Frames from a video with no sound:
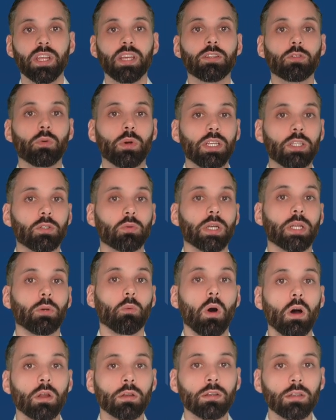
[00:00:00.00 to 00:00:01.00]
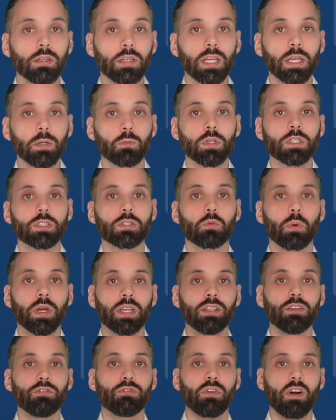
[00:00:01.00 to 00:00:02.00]
In 2021, it was
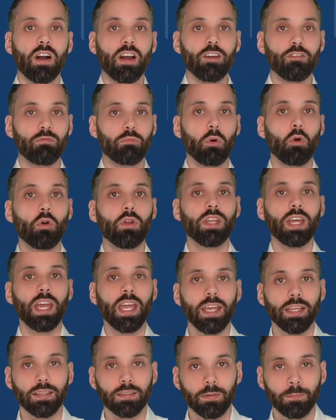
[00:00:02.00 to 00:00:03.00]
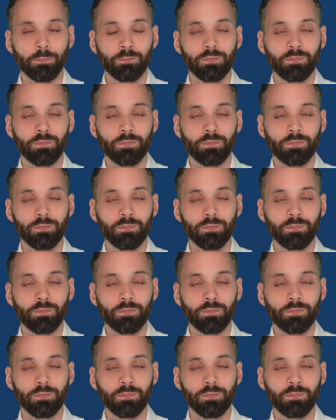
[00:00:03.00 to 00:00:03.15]
25.8.